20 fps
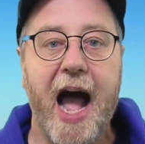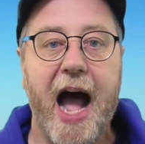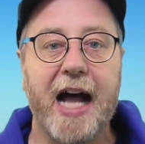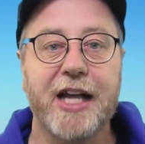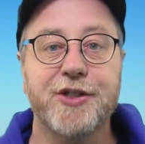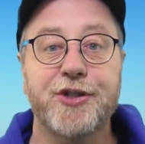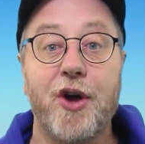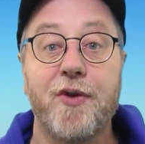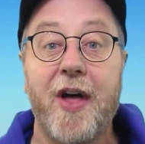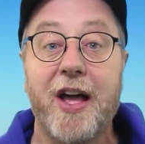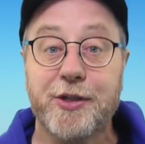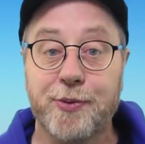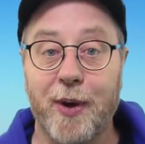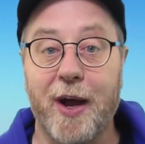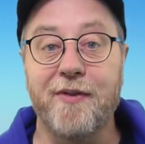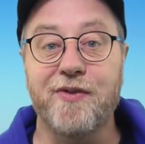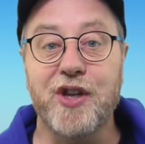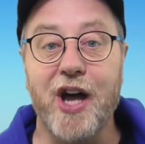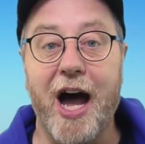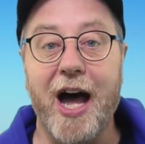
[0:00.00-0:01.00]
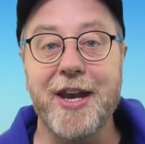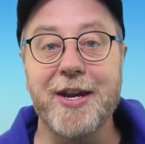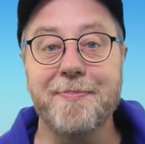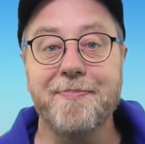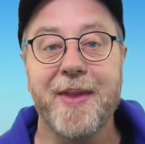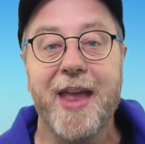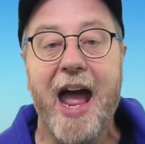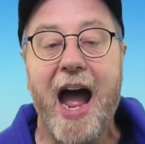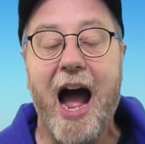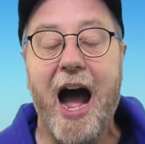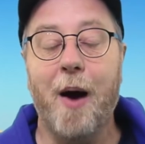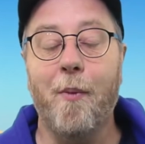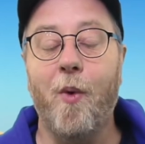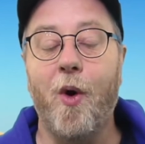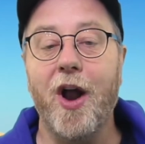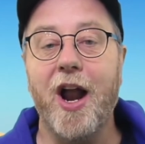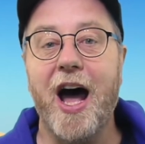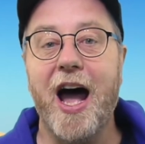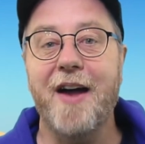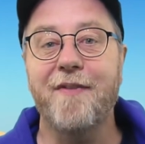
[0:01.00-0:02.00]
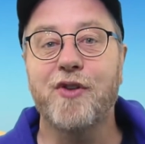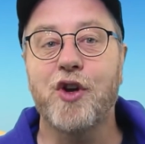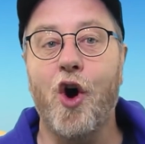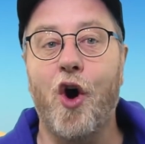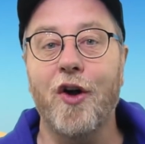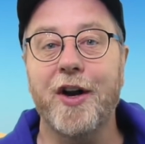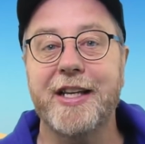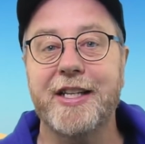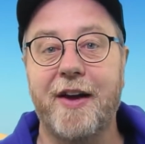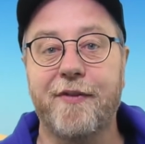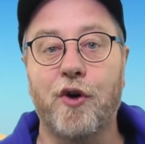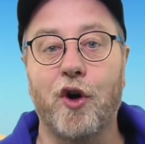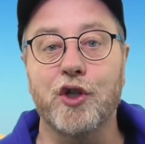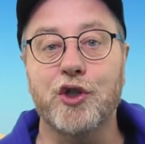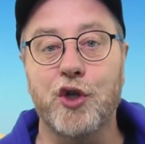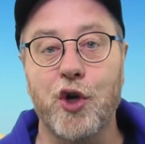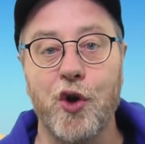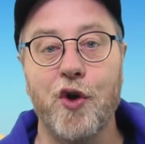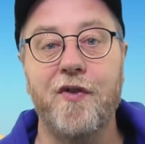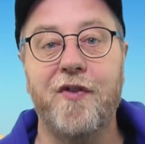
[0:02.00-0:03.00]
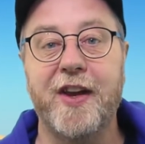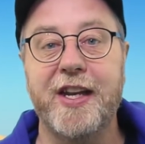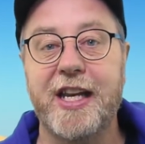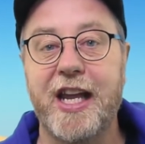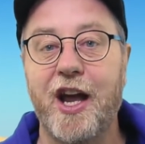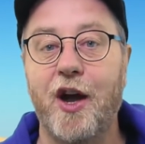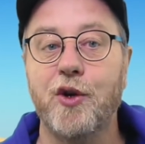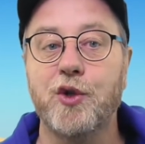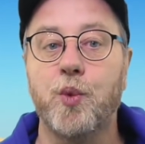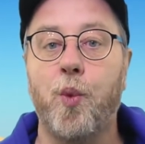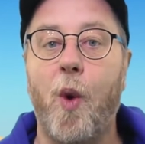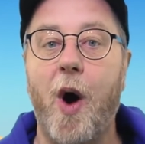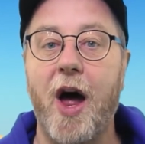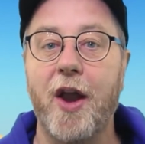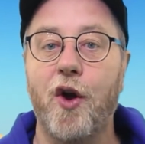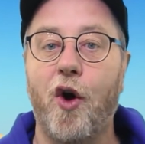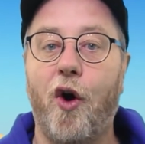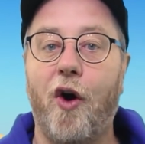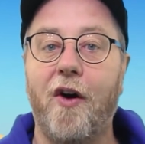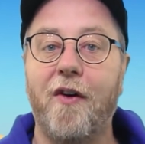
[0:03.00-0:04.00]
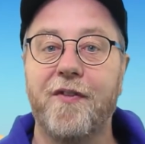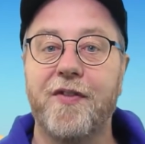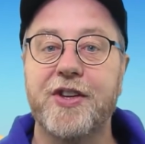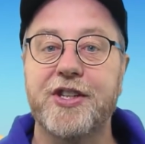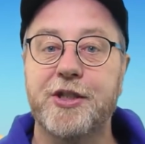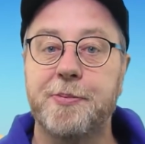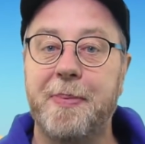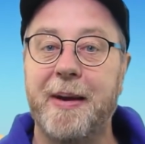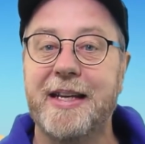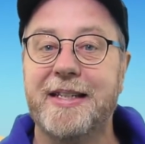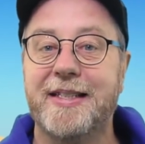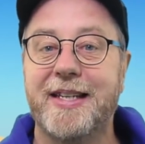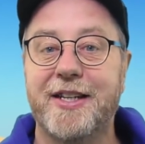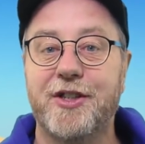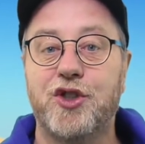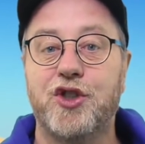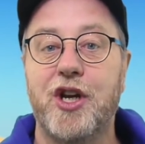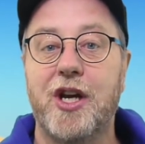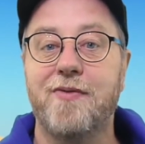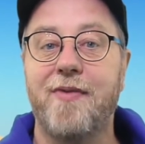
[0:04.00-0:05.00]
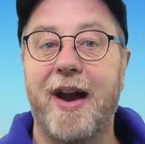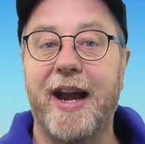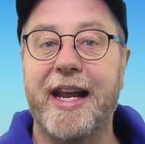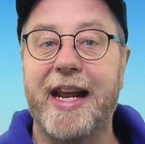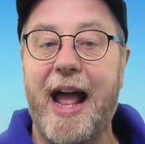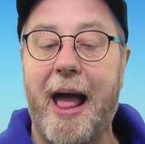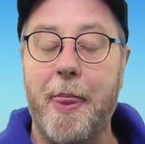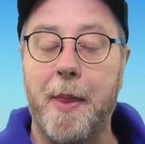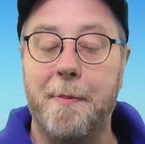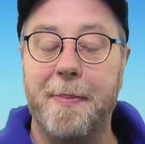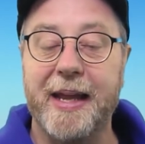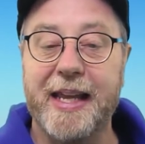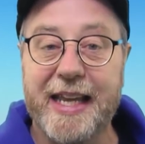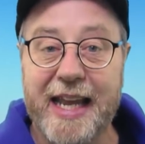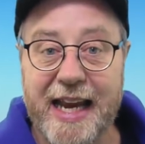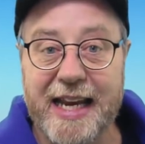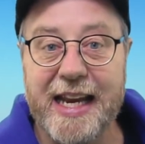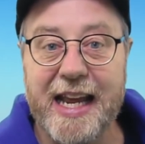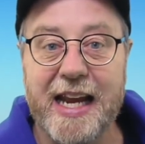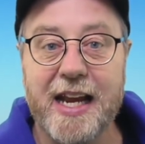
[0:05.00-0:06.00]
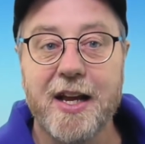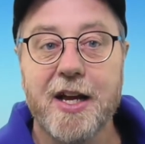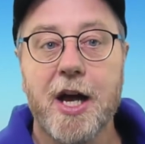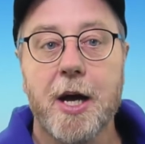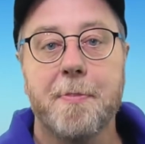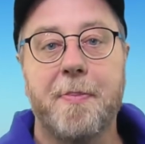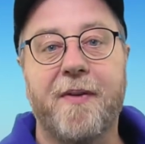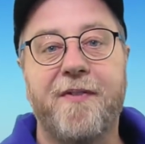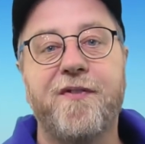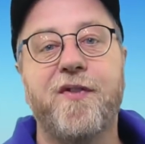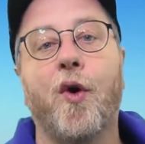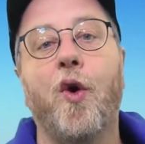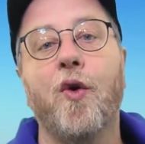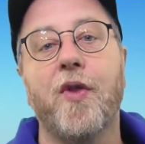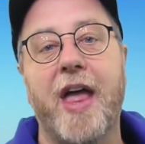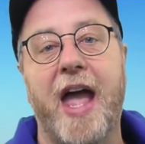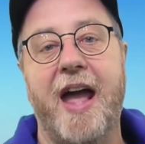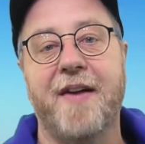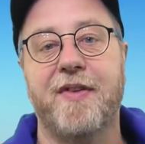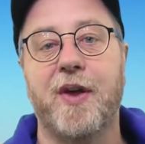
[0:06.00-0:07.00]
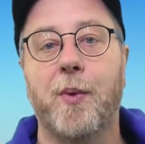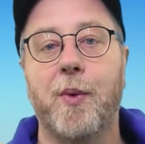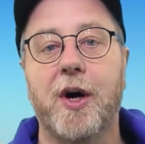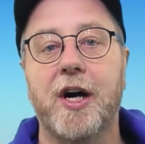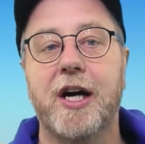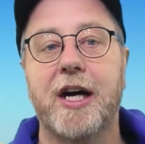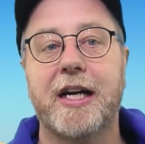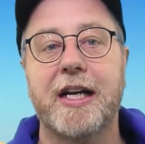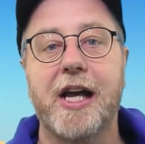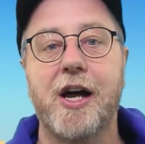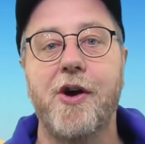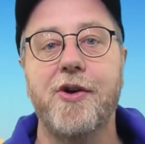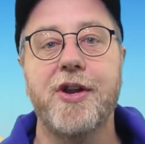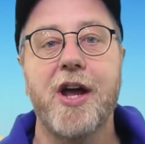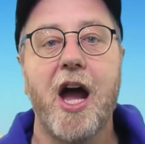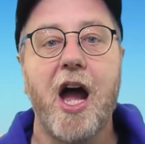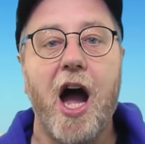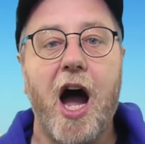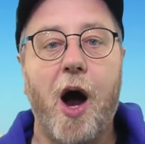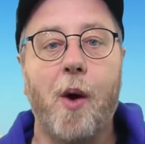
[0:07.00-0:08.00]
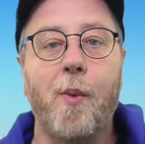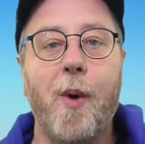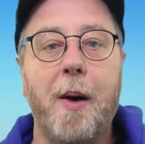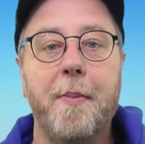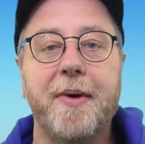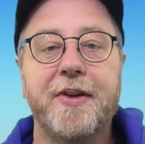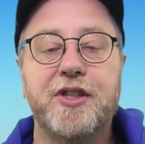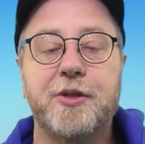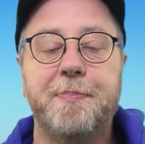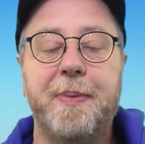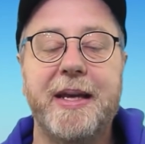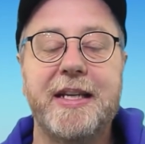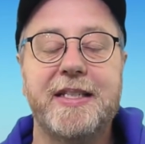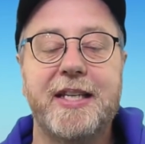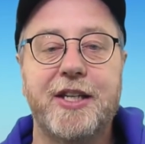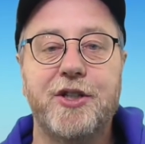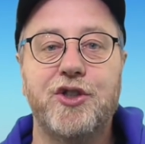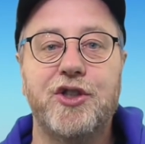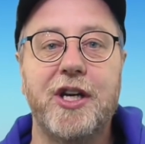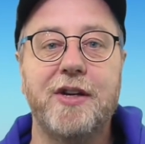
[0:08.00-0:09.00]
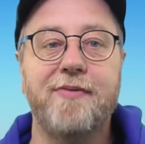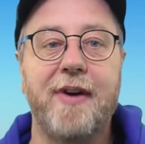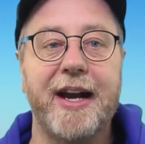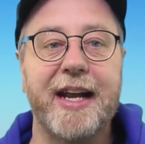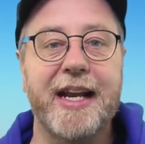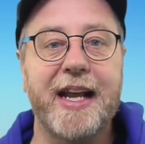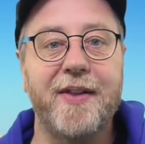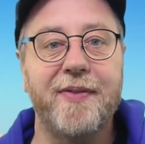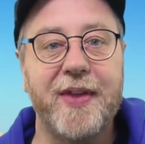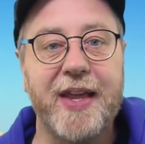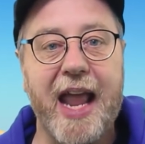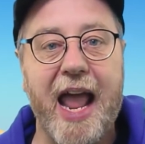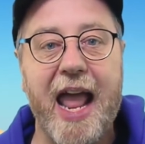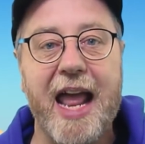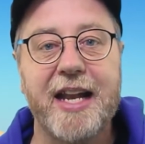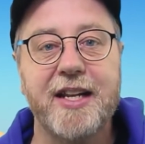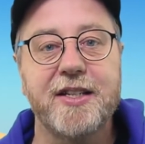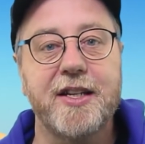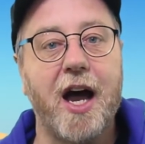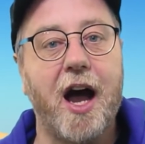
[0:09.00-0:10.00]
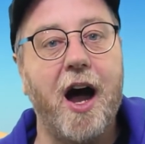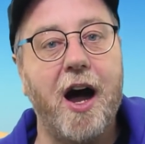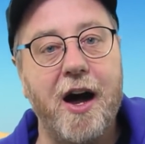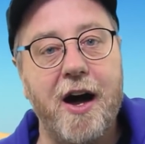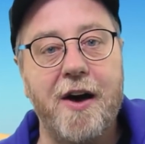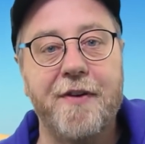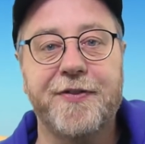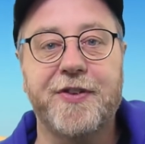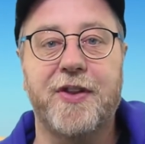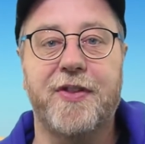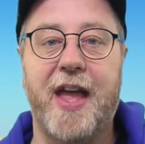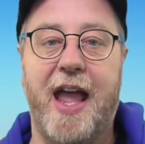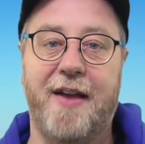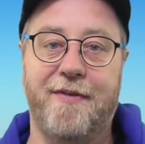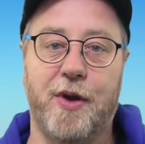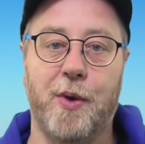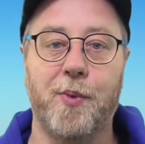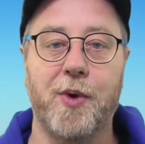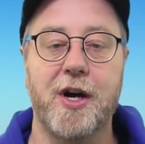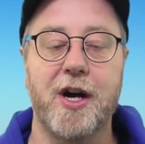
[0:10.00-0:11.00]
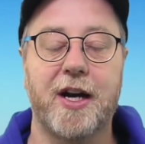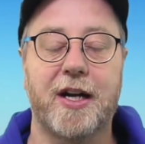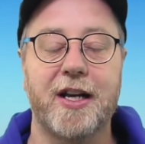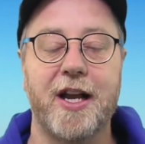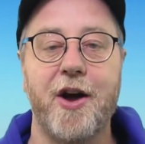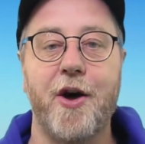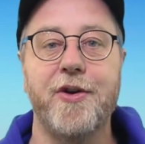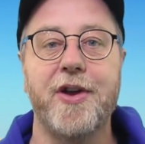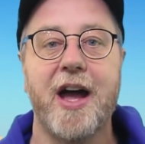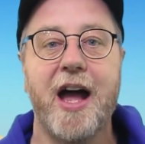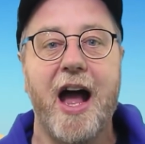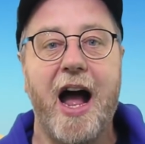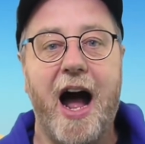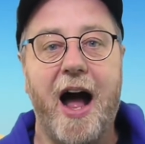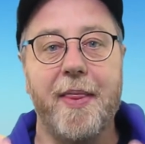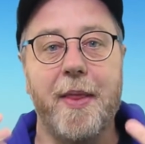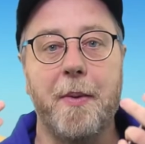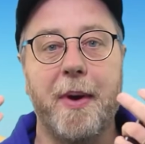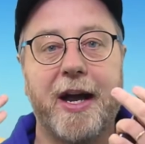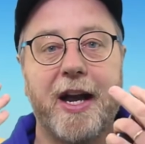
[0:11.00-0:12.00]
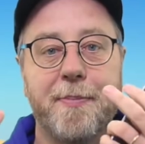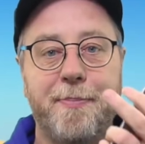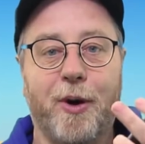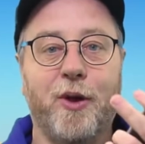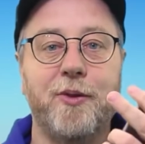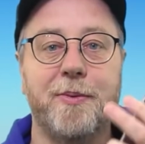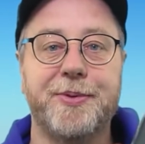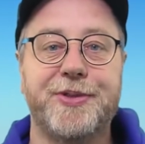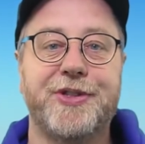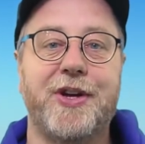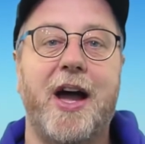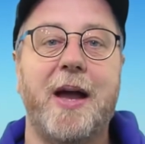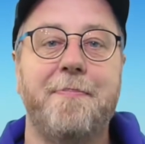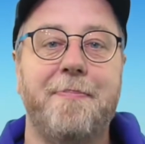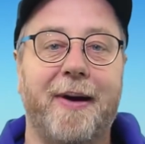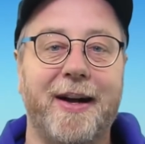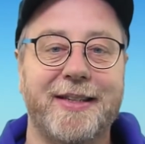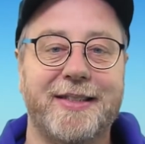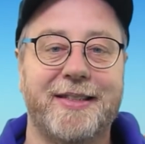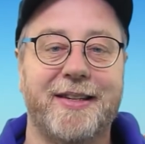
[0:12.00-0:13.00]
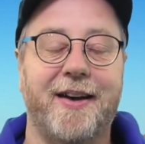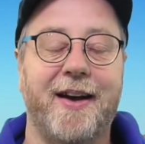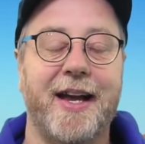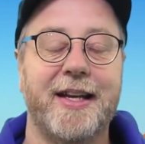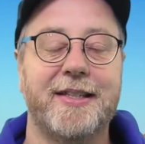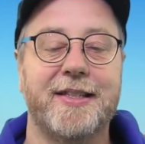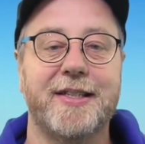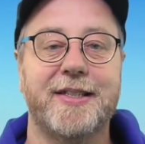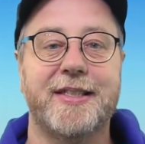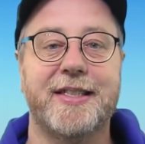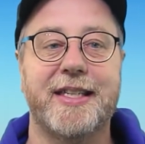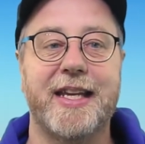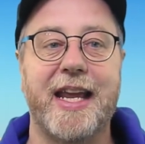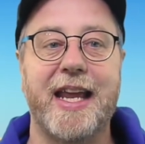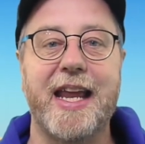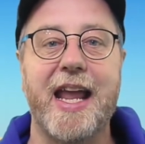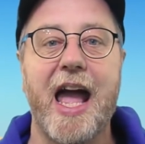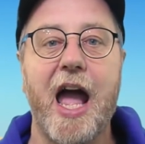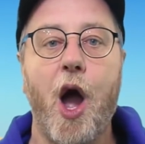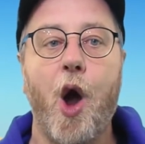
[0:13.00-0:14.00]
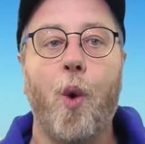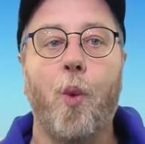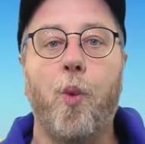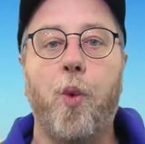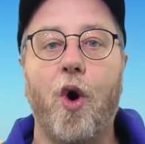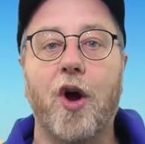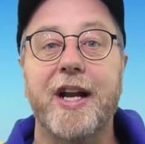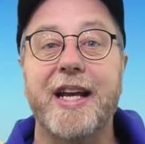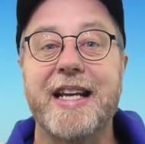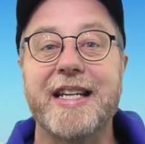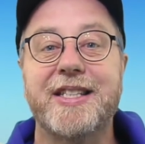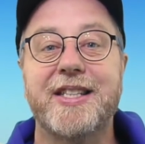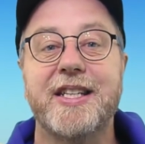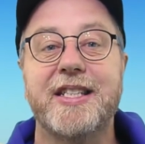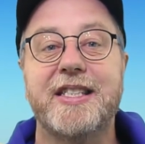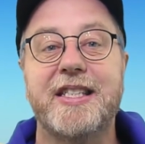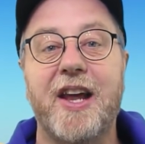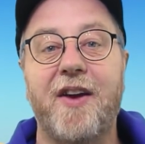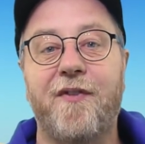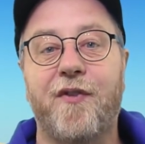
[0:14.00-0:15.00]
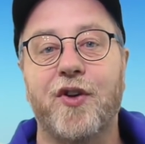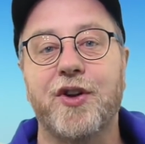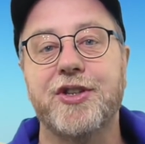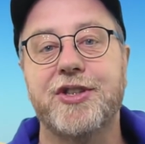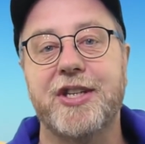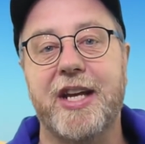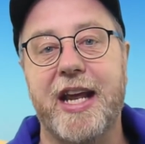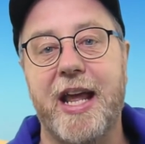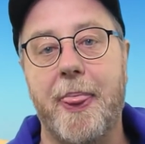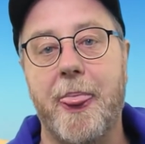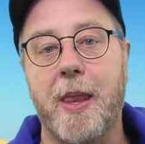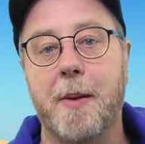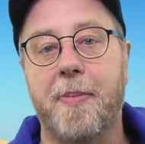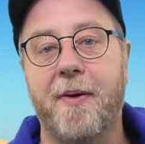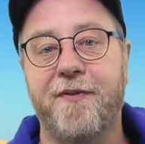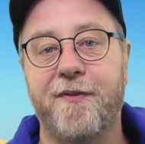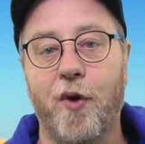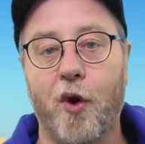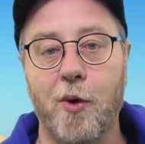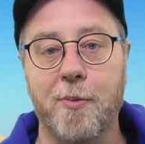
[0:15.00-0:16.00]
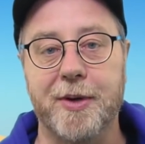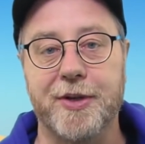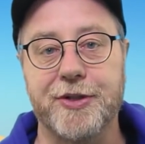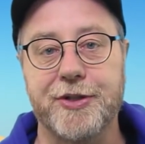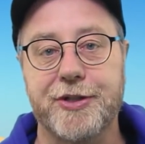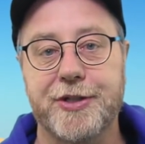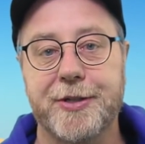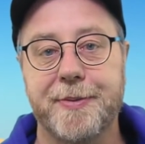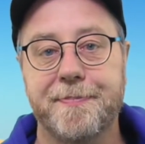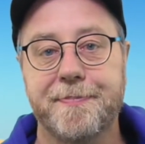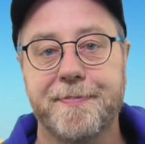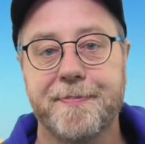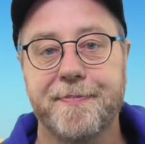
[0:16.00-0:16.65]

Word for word: And so that's what I've done. And what I've got is I've got two videos, one of the speed test G running at the beginning before the heavy workload and one with speed test G running at the end after the heavy workload. And then we're gonna put them side by side to see what is the difference in the performance.